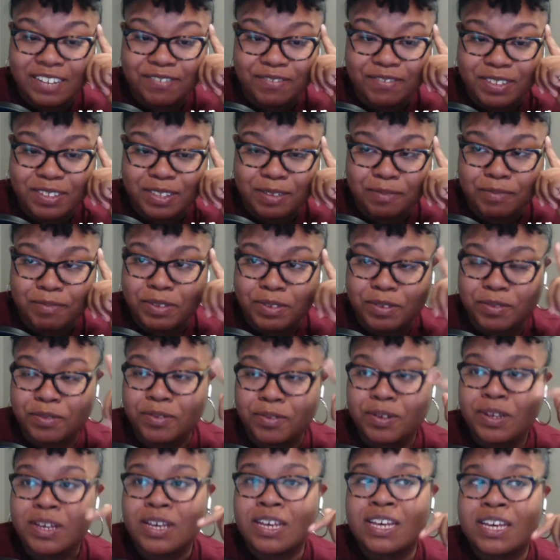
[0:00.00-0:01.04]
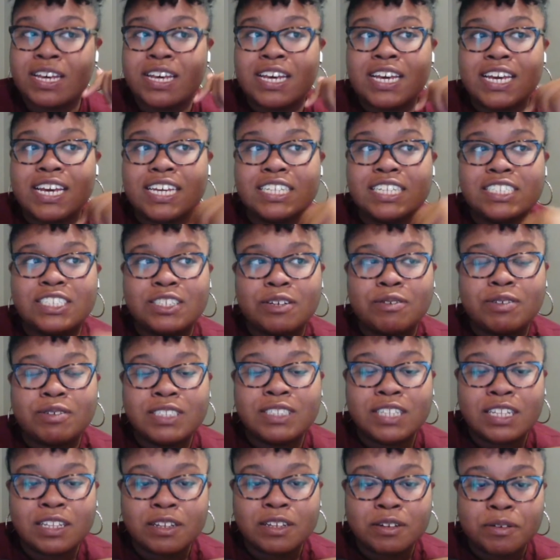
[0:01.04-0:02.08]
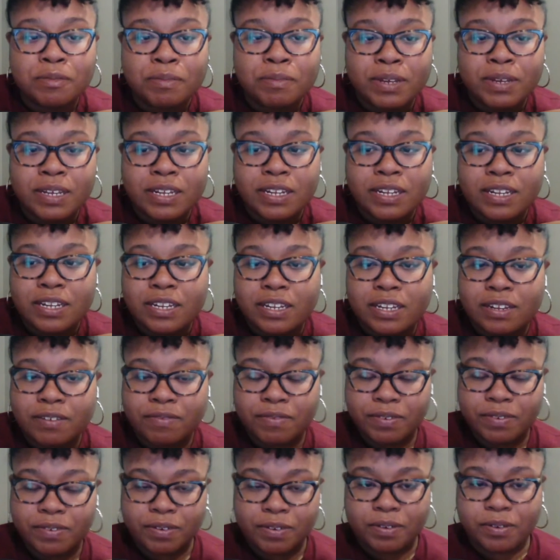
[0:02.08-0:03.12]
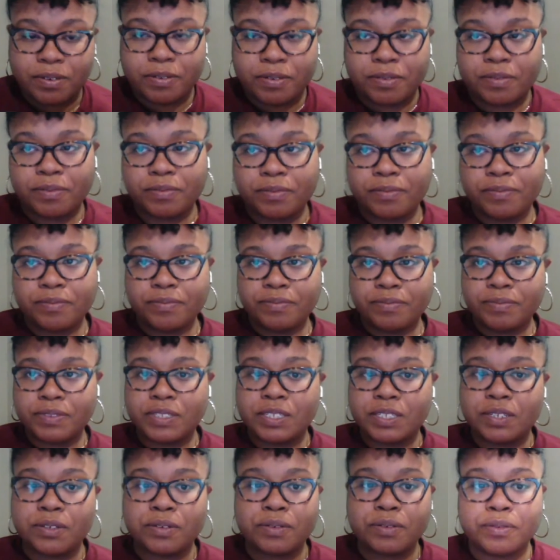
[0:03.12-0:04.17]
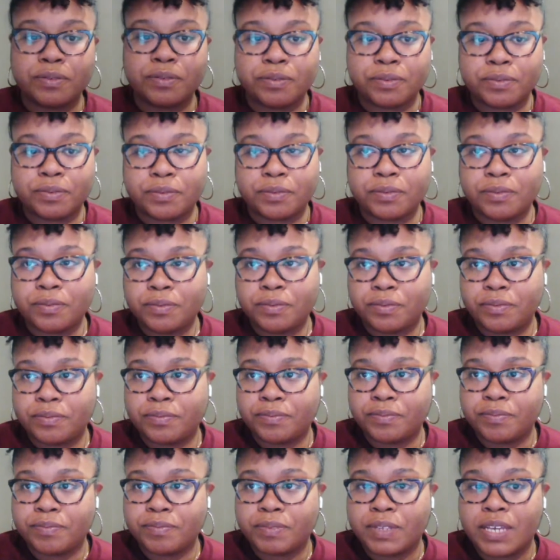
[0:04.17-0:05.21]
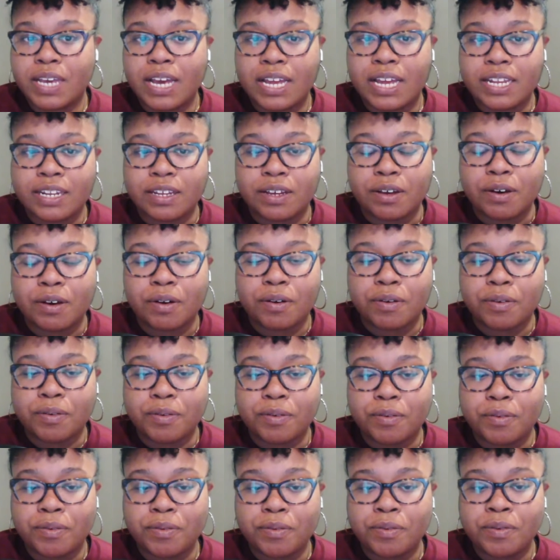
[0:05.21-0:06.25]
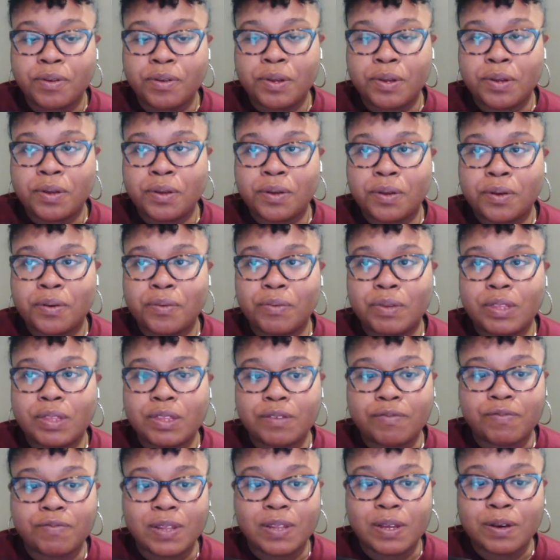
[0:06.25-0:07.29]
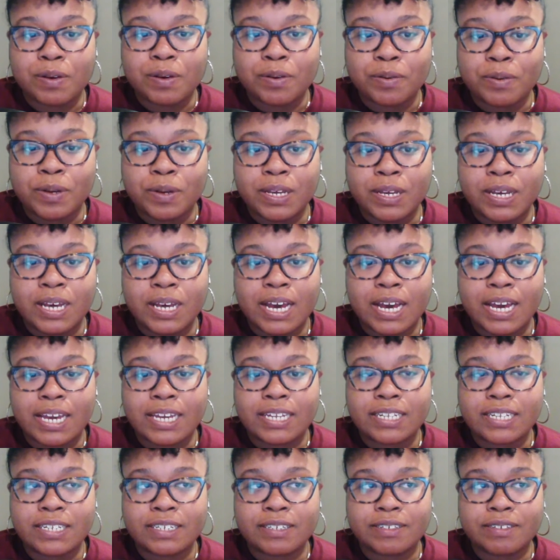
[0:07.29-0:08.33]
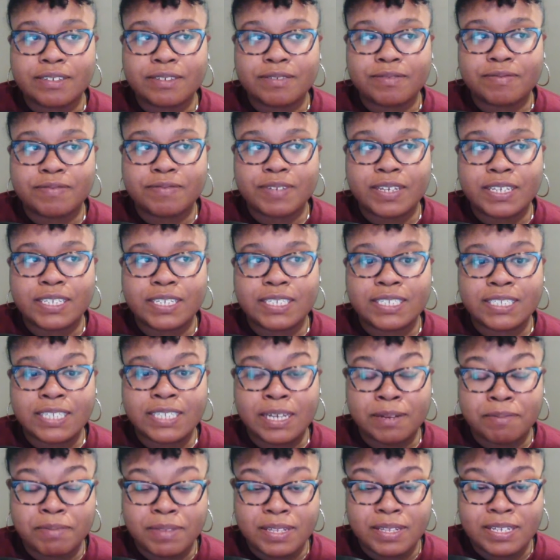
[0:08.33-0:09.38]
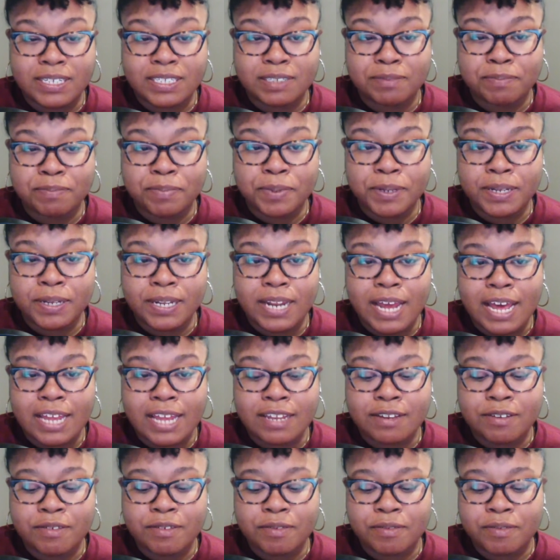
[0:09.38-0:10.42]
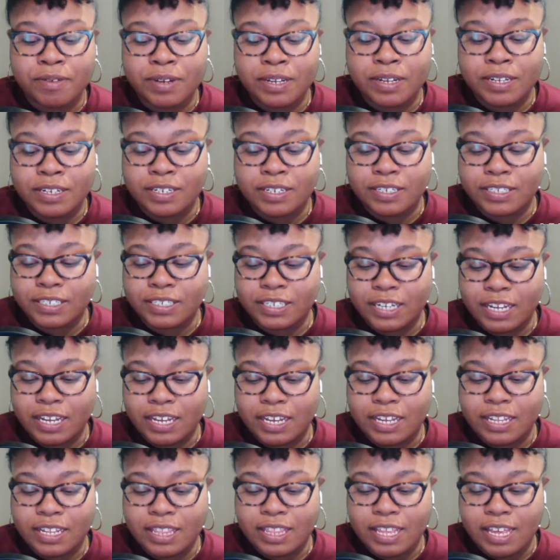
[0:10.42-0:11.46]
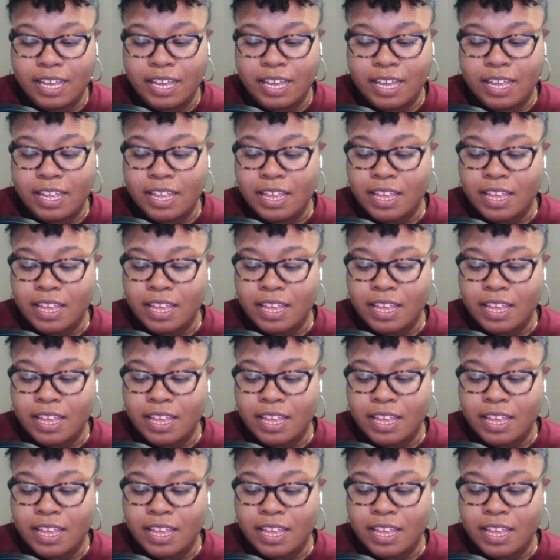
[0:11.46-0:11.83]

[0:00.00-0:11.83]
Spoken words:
for them to. And so it's a little bit difficult to kind of go with the flow and kind of accept this. But I do understand that